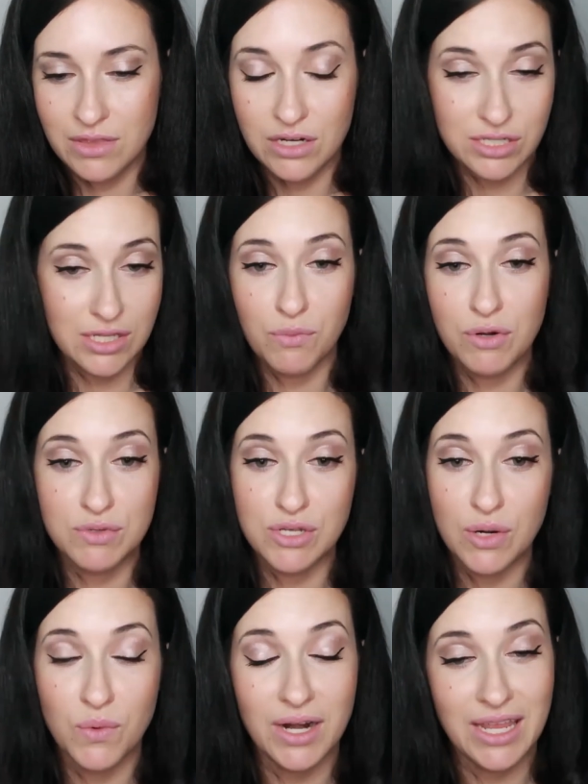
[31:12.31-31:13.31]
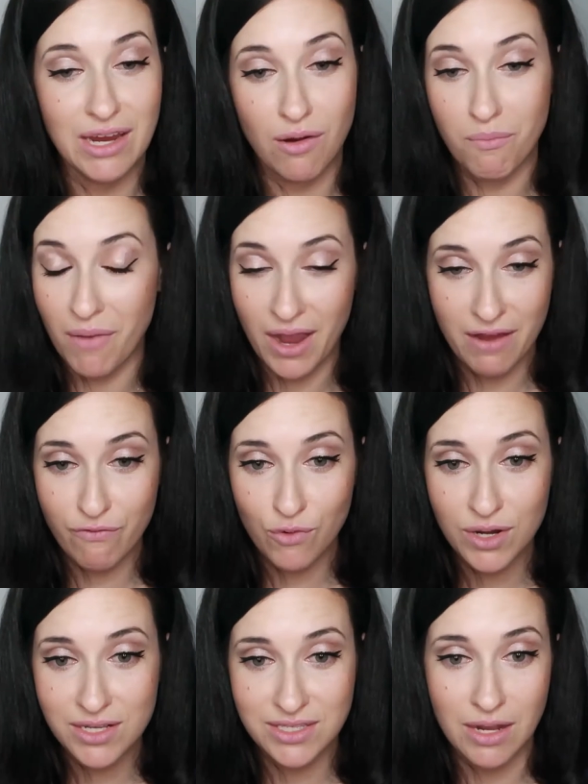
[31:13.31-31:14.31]
there's someone who's going to want to hear my
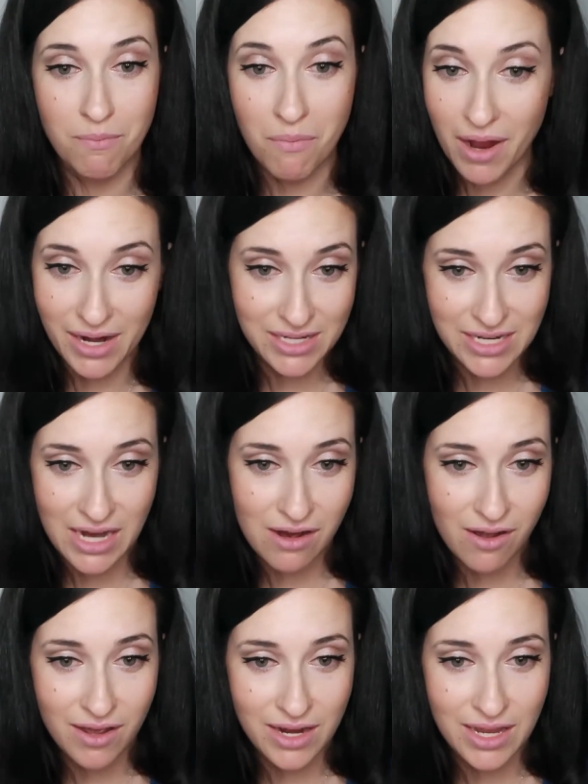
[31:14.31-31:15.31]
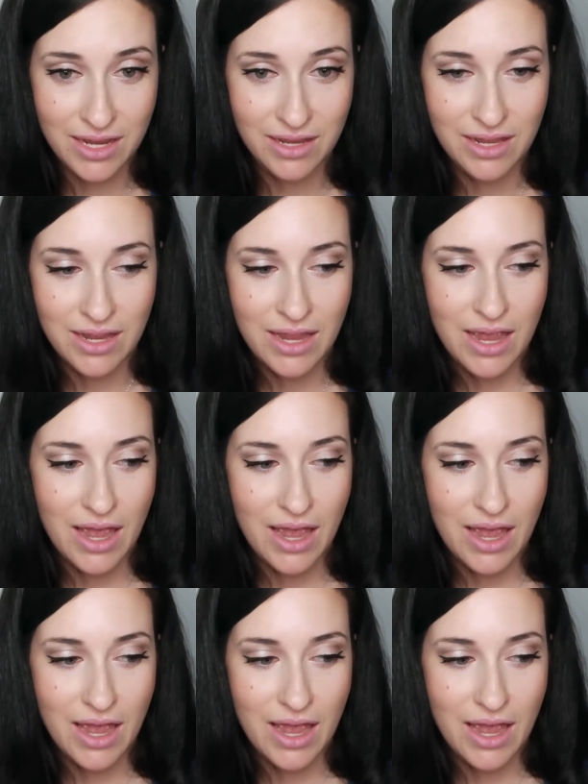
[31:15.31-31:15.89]
voice and my take on it.